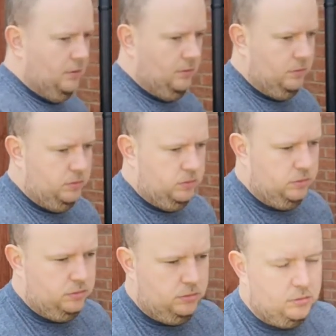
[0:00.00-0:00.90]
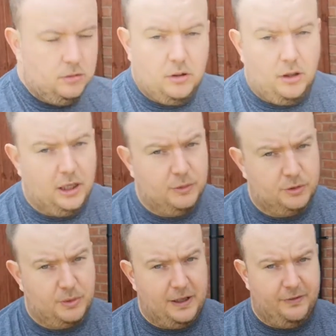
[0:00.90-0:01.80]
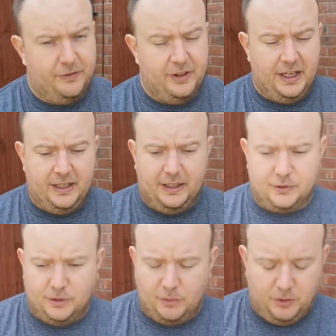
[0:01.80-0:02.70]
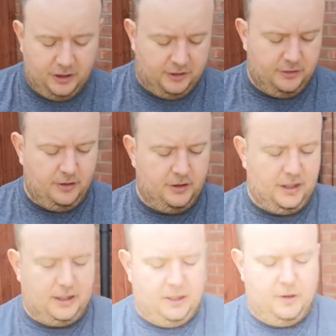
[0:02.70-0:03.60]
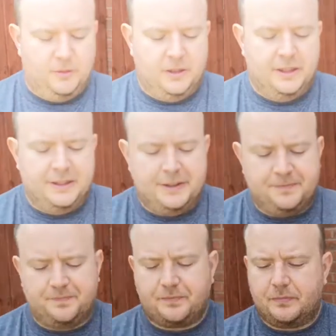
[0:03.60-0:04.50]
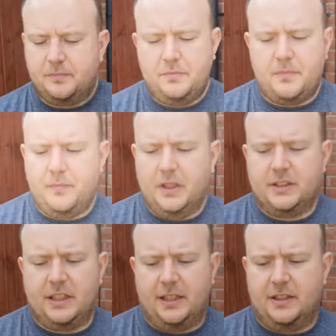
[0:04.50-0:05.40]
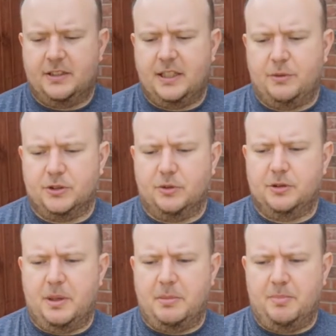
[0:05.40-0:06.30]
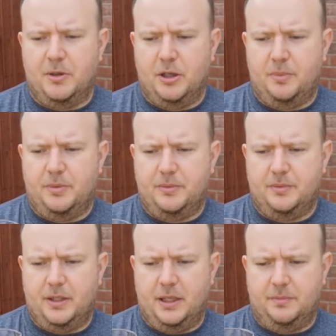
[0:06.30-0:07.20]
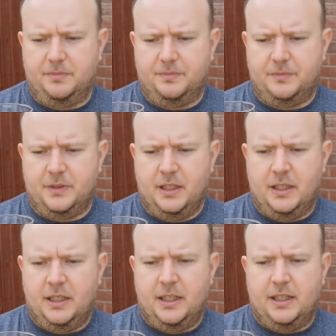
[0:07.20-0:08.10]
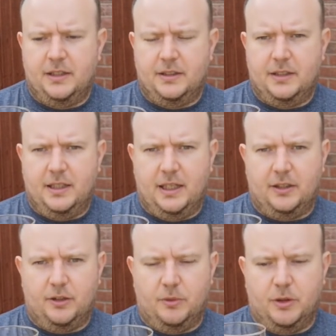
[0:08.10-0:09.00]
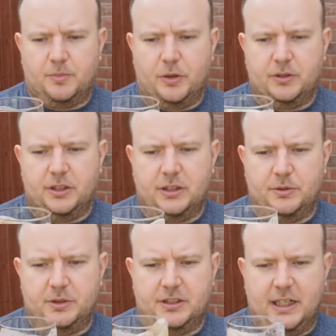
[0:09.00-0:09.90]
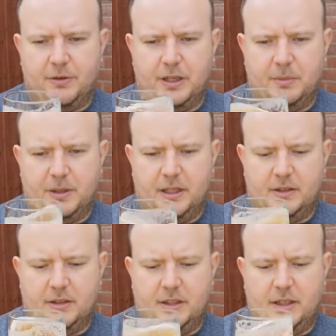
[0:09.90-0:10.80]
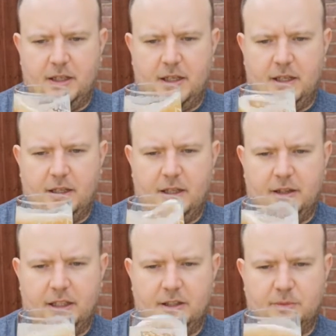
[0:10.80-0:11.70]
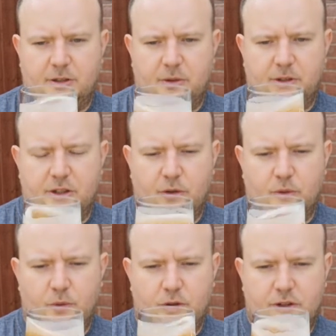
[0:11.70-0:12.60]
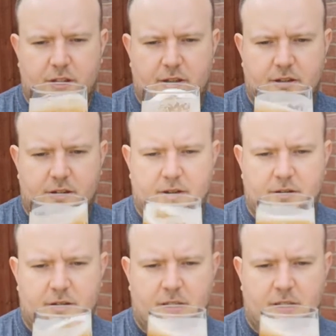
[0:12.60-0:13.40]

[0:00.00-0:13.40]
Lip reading: Oh, I was waiting for that. That's what I wanted. Oh, thank you. Say the sours always make me burp. I don't know what the process is with souring, but I think it's something to do with soda water because it's